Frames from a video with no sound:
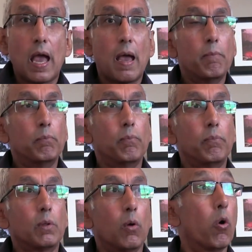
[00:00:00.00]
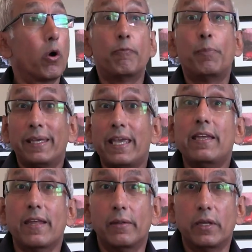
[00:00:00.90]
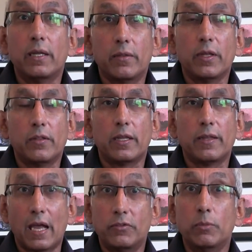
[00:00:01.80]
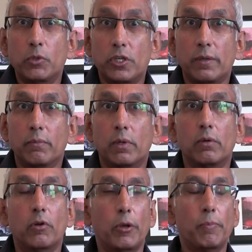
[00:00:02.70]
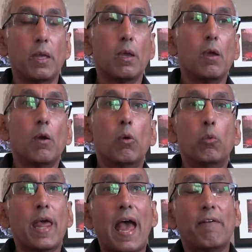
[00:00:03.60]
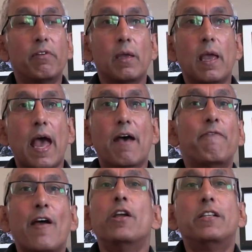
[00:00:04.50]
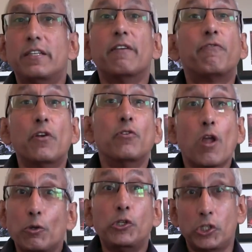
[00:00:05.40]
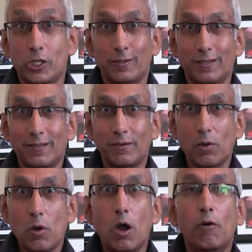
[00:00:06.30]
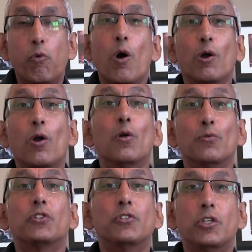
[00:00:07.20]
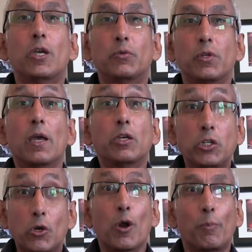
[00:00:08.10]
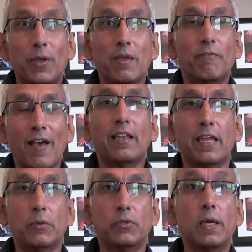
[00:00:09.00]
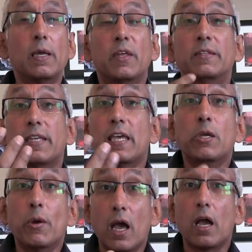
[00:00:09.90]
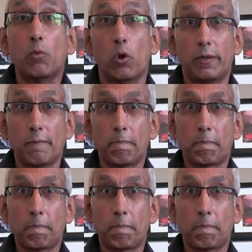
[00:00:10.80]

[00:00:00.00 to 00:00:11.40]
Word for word: um, or of Pegida, the, the, the, the anti-Muslim group, would have a very different notion of what constitutes European values than, say, you and I would,